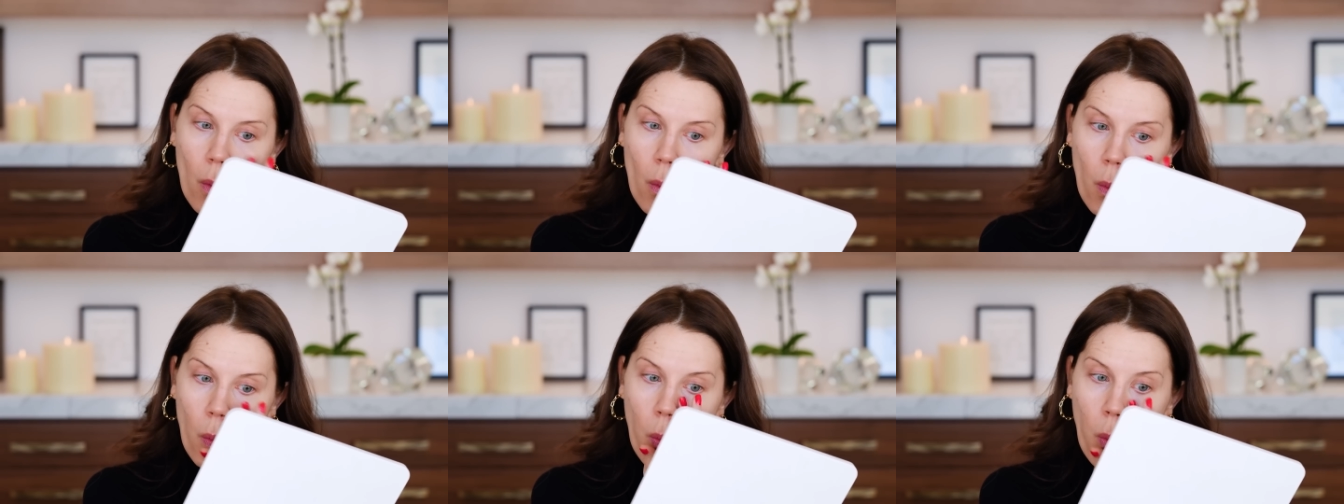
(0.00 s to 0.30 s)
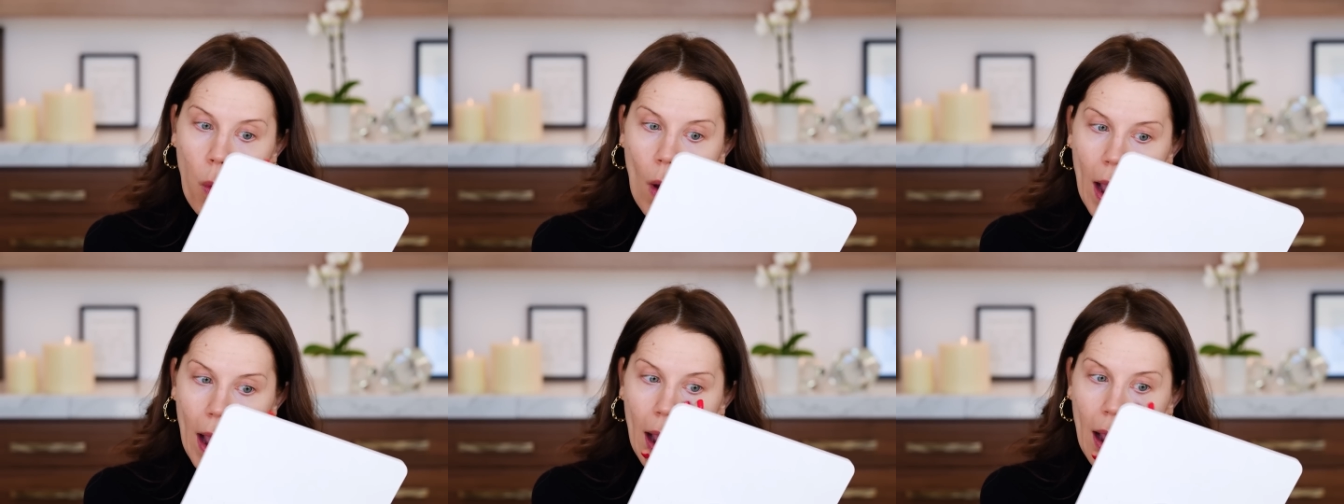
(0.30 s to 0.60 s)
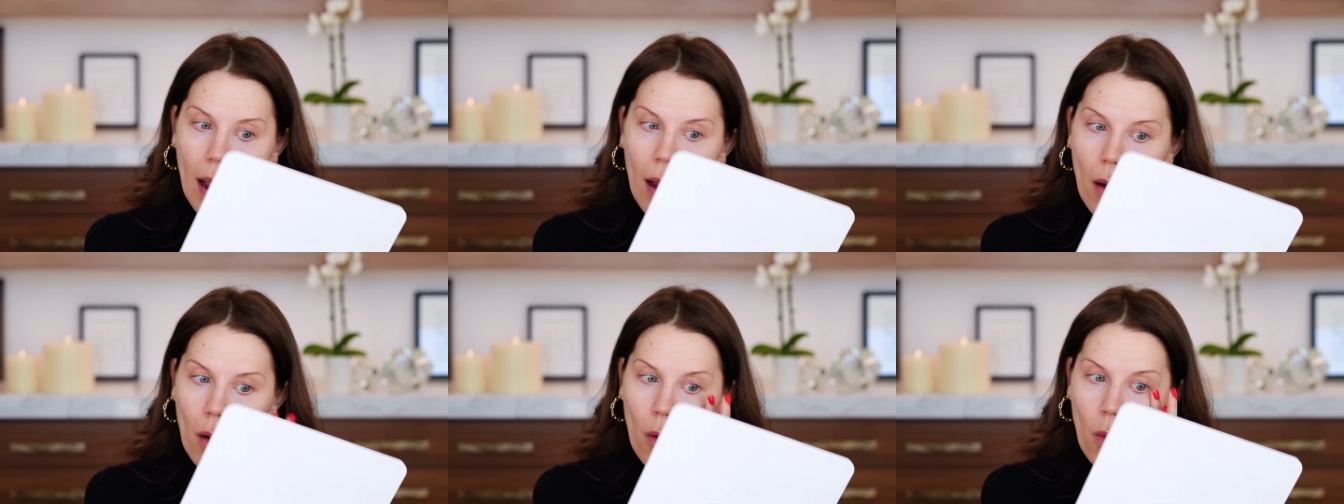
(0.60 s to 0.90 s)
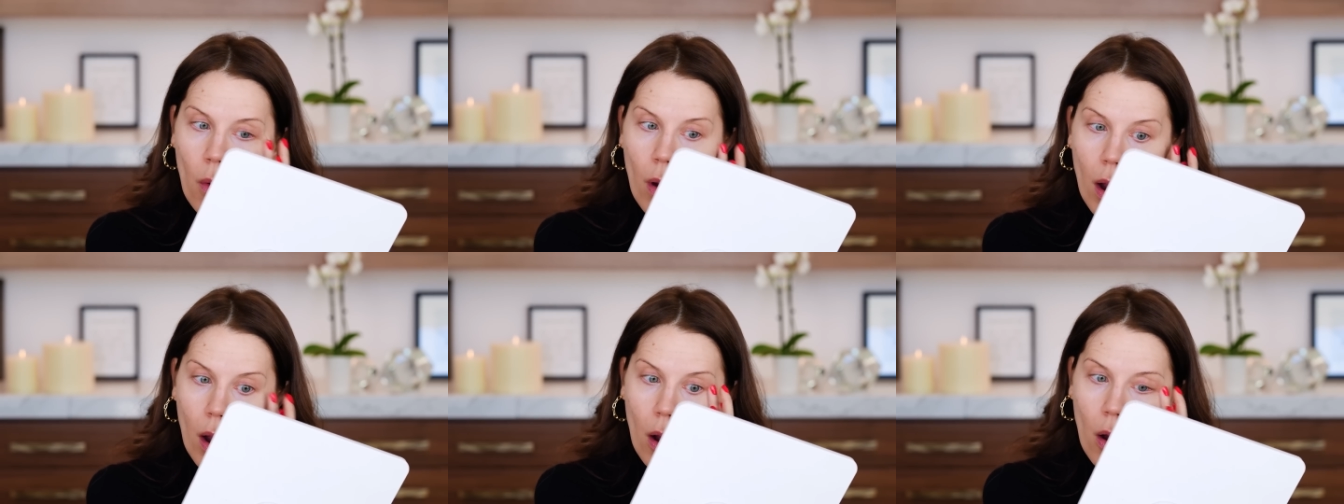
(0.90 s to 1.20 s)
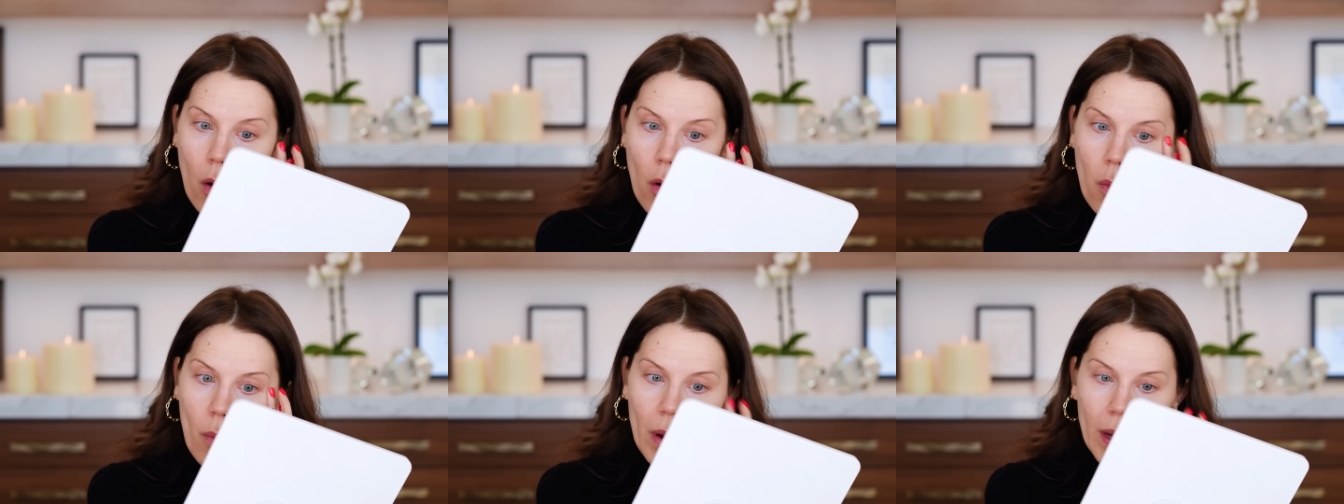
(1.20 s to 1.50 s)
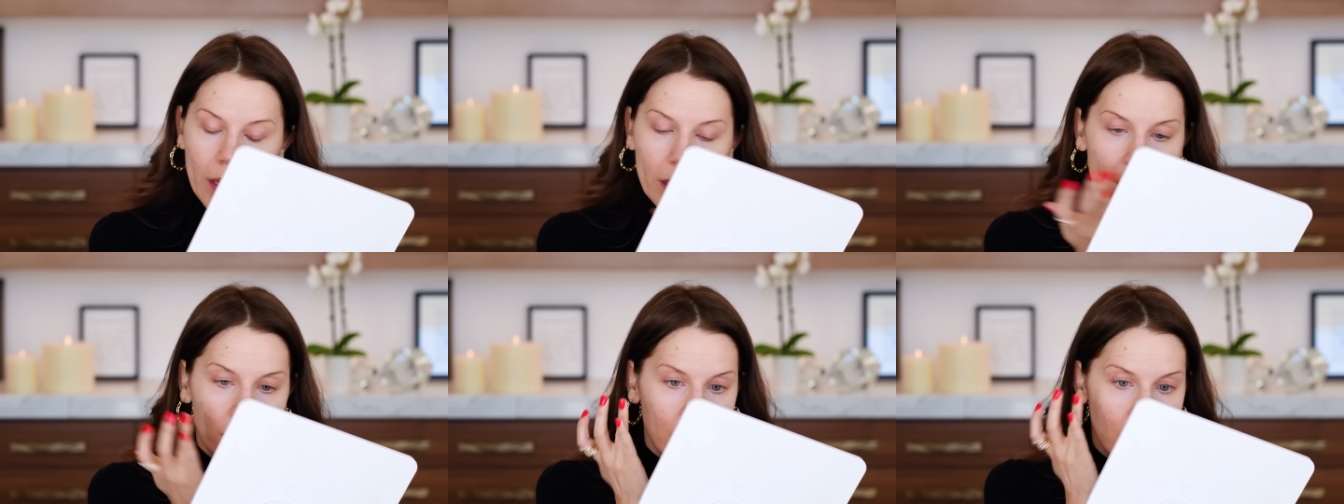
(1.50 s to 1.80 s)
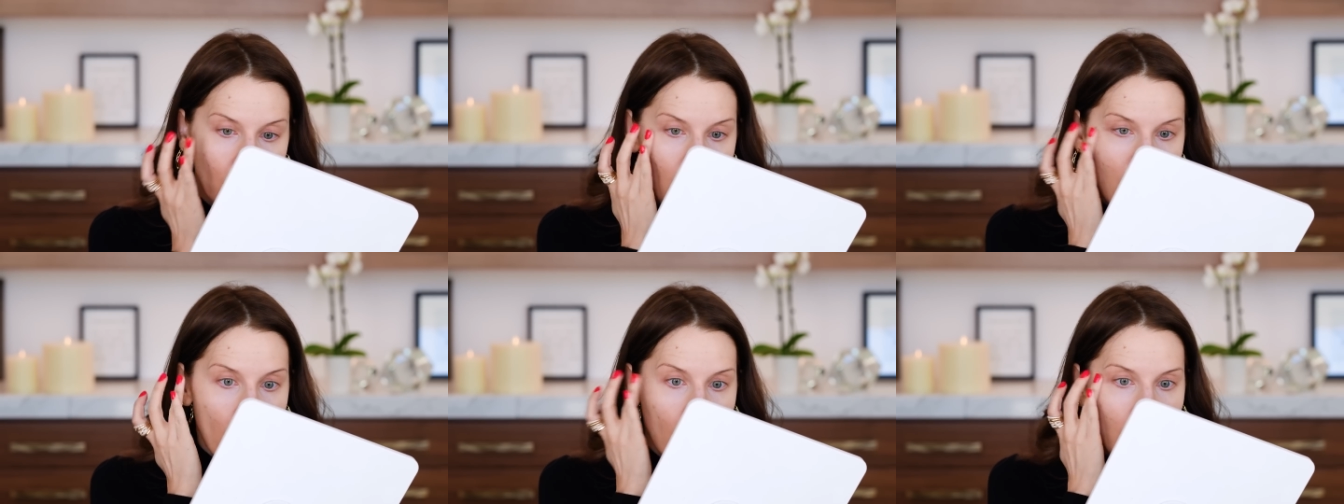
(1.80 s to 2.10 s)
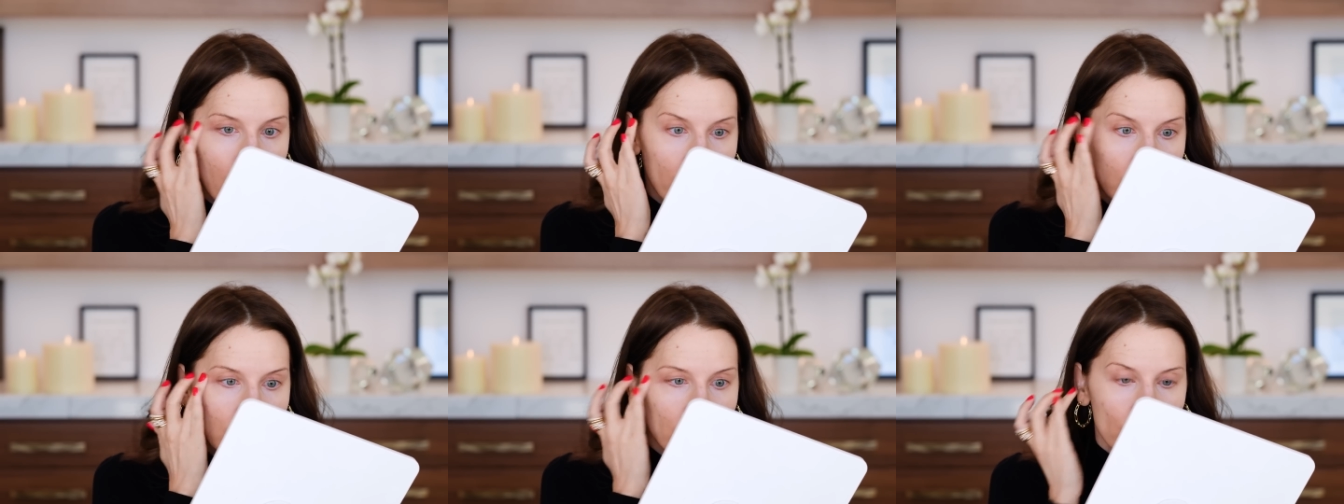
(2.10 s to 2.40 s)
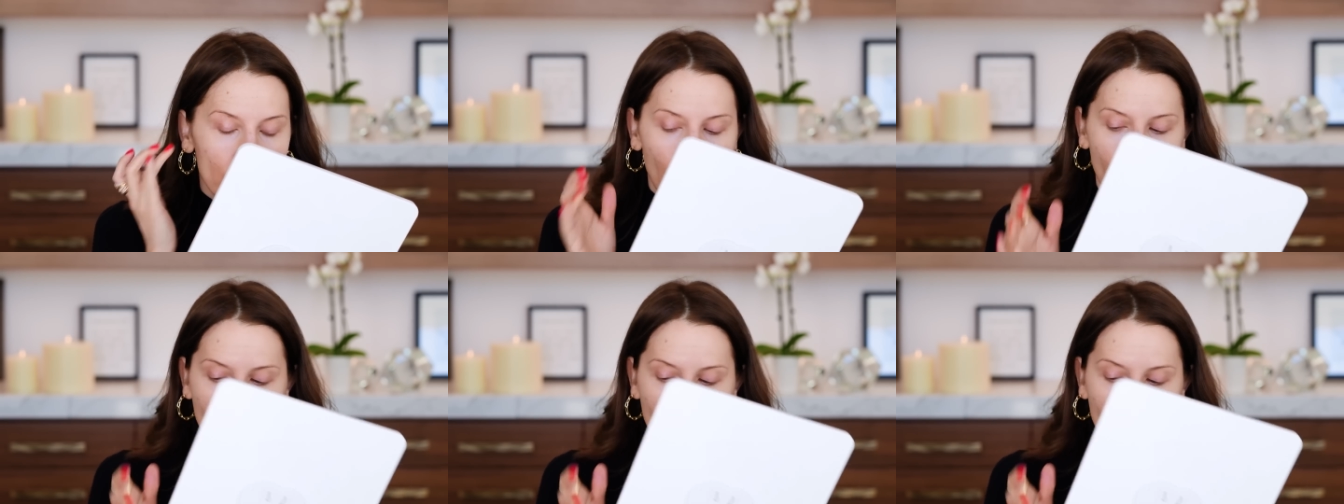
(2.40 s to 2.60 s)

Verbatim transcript: Wow, oh my gosh.